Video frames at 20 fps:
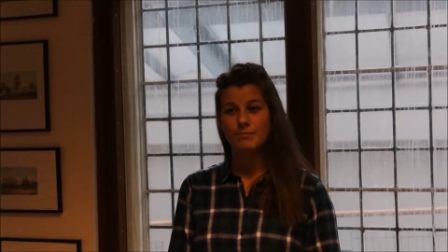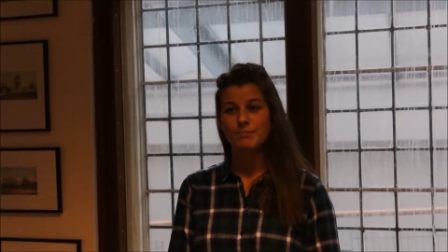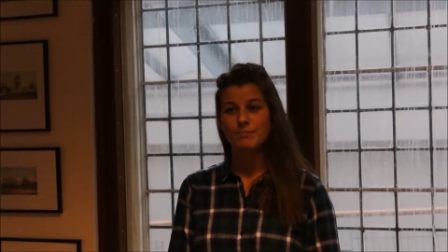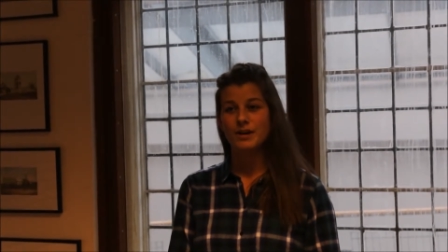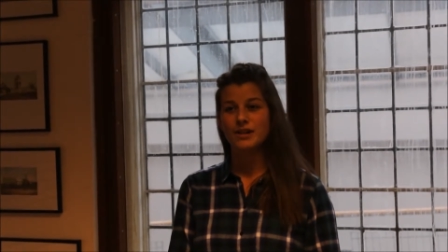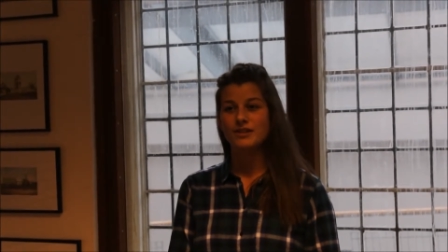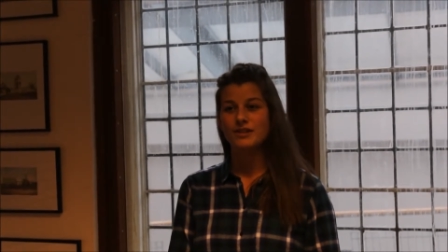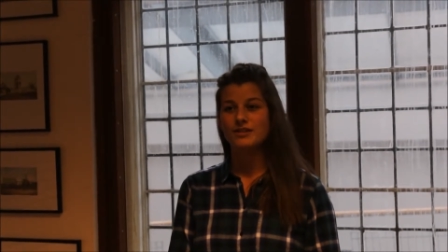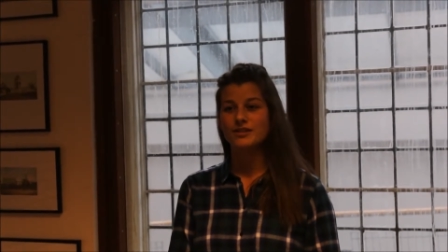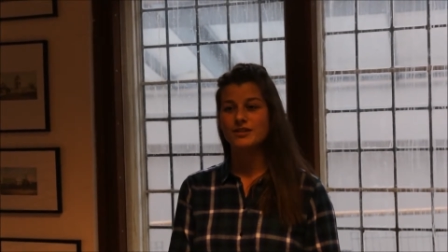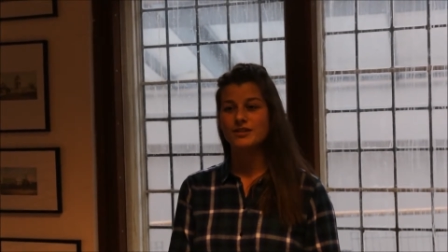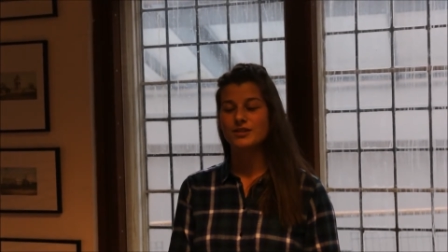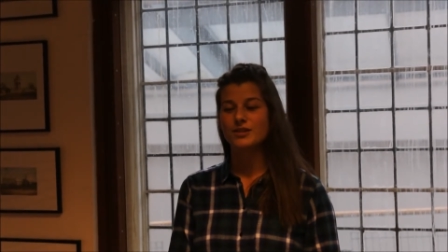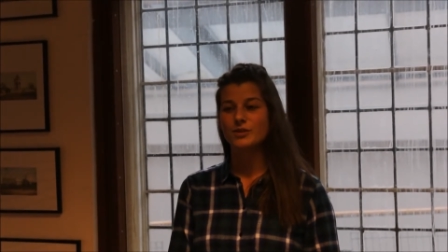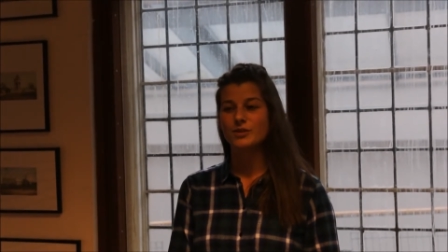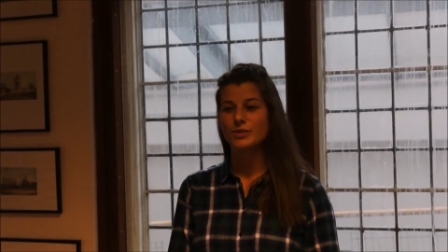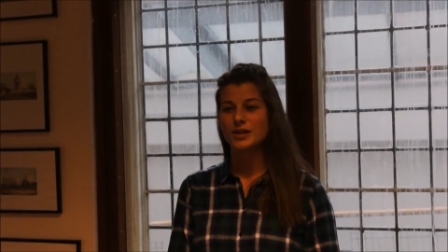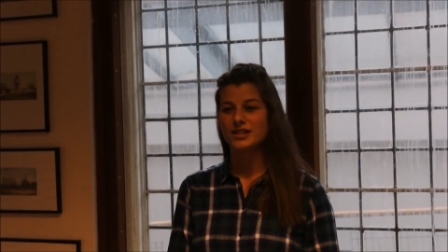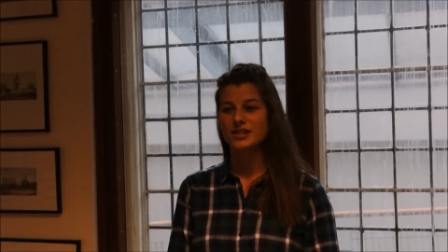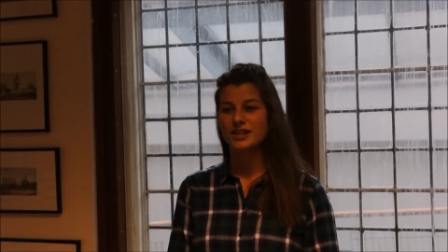Mothers,
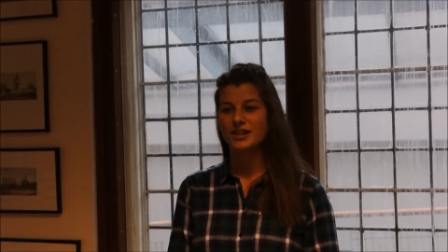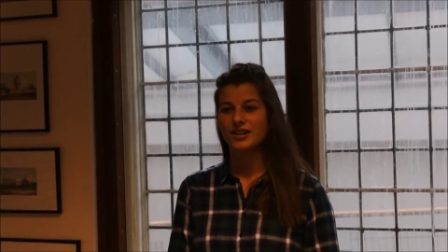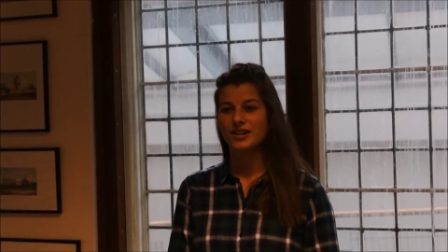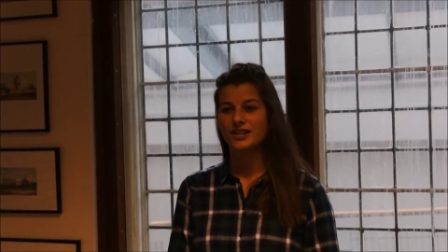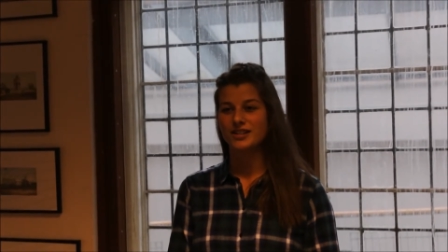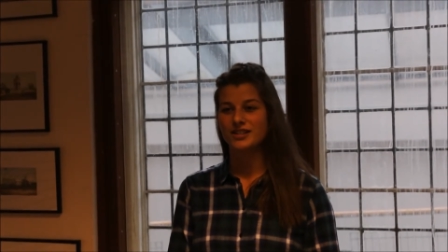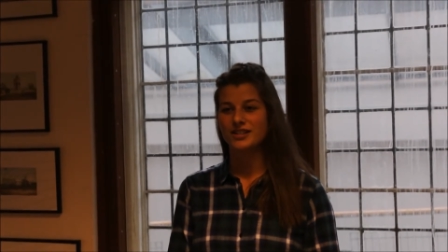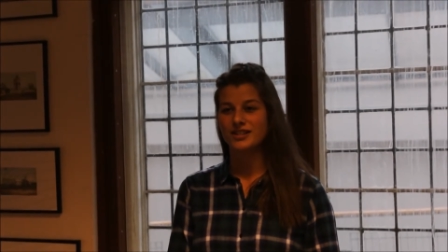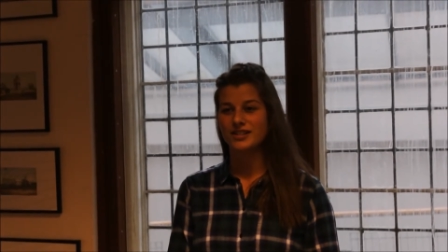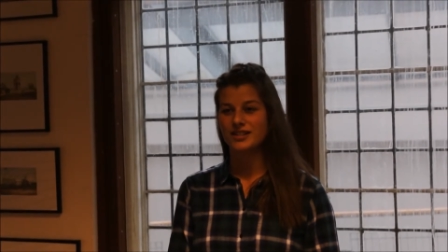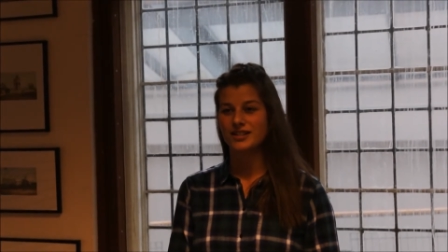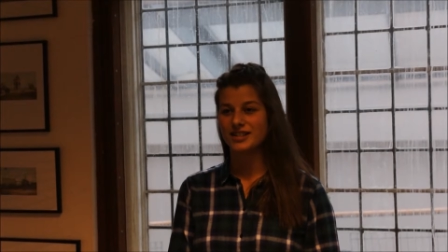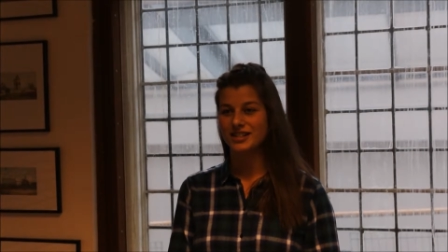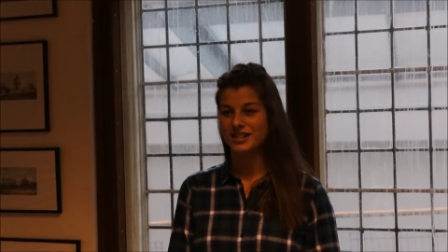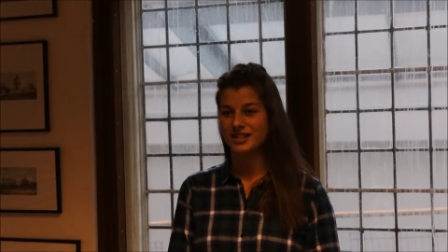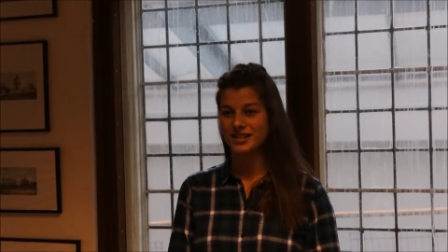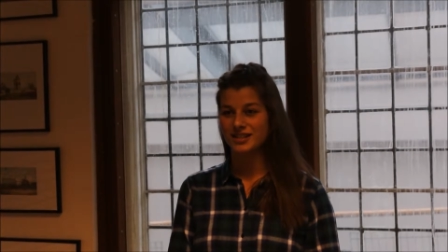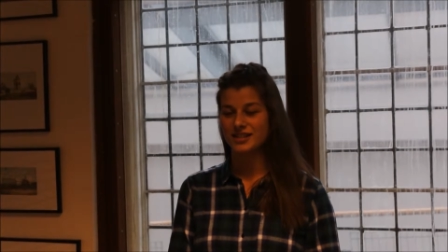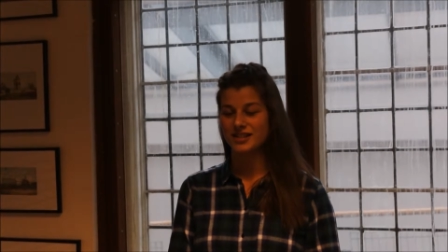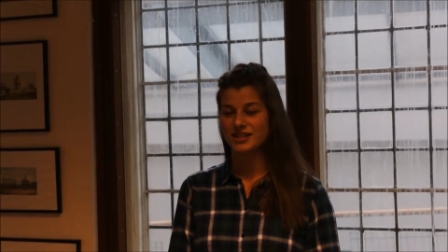sweethearts,
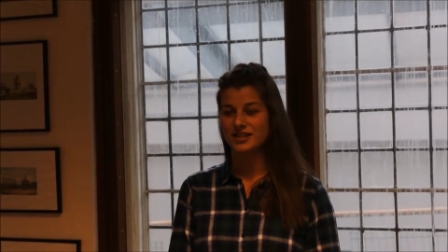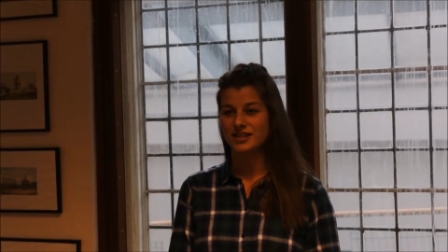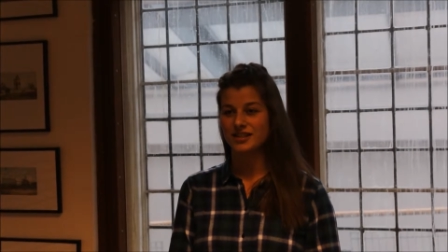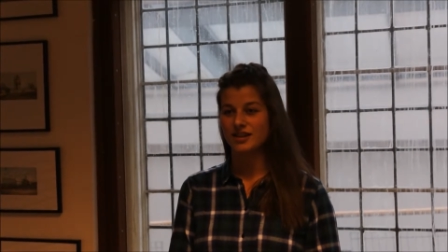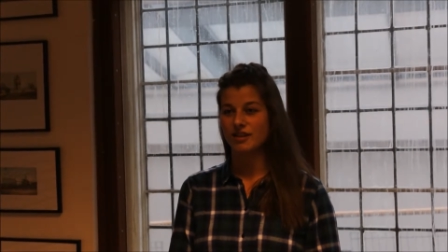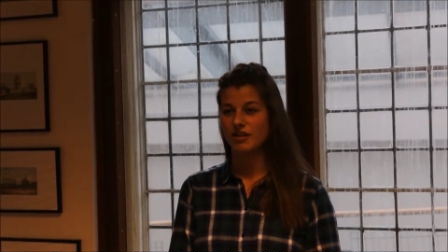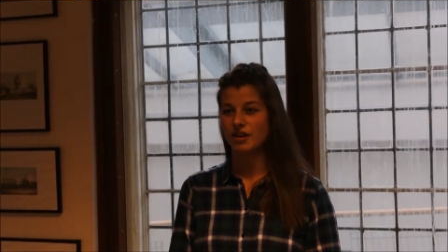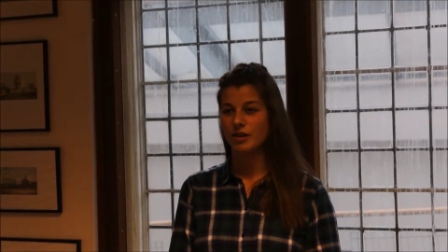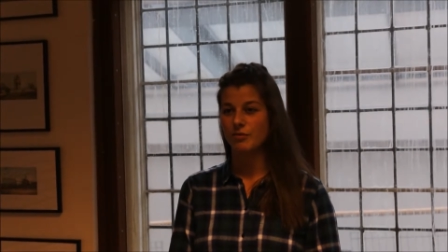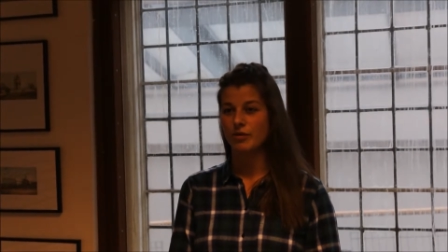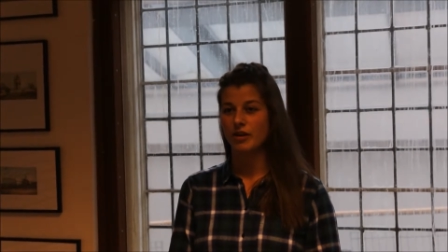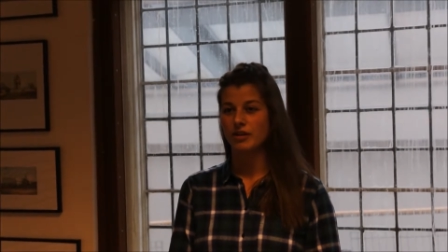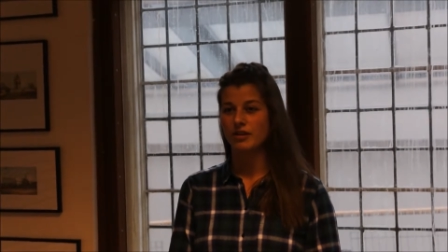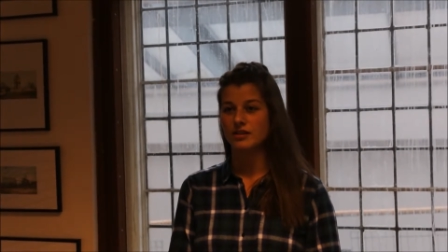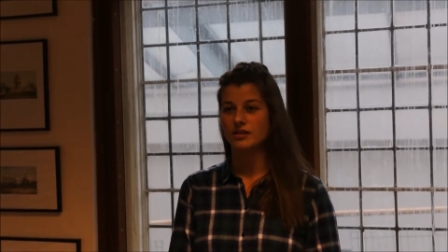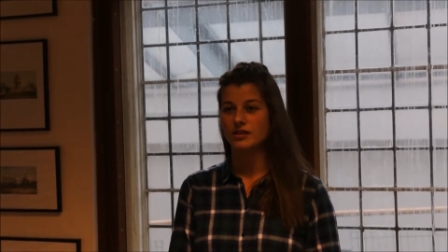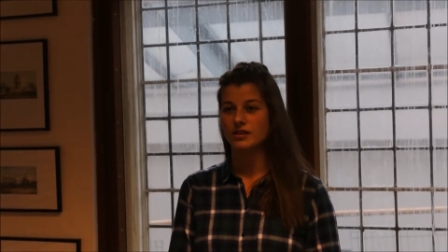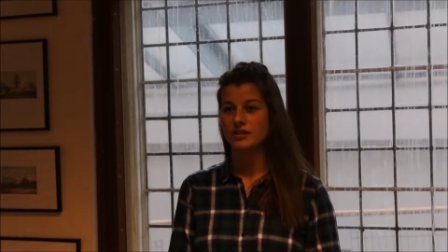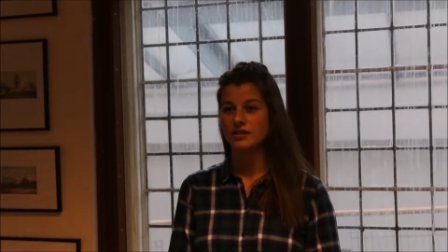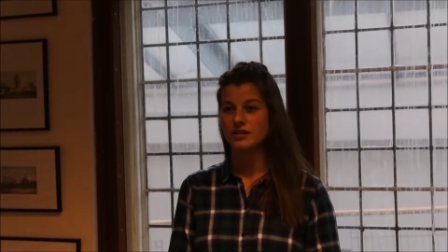sisters, younger
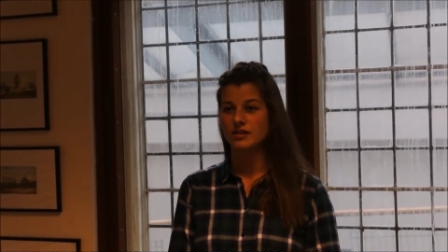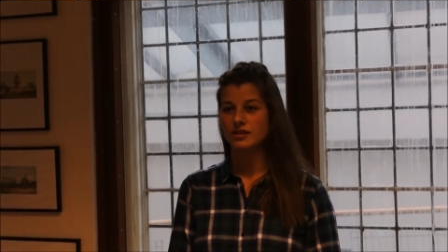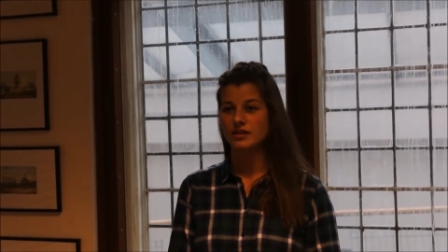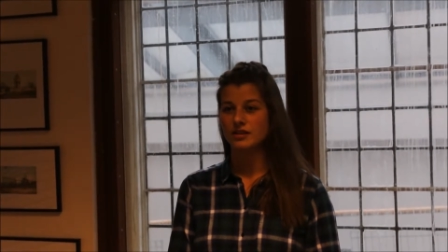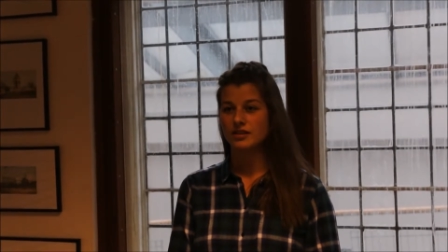brothers.